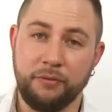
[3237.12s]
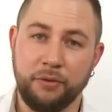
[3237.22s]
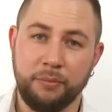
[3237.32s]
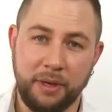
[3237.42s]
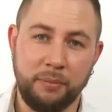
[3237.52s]

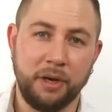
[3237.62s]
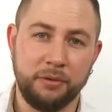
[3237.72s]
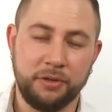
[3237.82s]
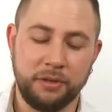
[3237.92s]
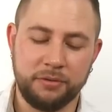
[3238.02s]
for big
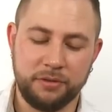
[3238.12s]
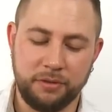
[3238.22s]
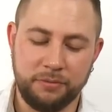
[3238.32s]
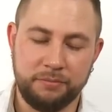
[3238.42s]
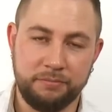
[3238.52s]
brown trout. So
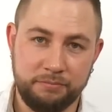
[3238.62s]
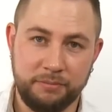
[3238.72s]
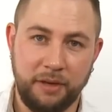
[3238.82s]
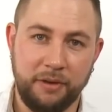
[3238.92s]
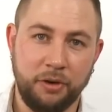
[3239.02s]

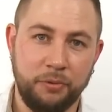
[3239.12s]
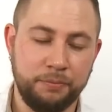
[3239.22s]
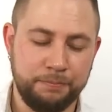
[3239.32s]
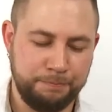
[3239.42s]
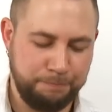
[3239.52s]
give it a
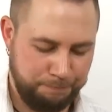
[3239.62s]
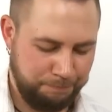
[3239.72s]
go.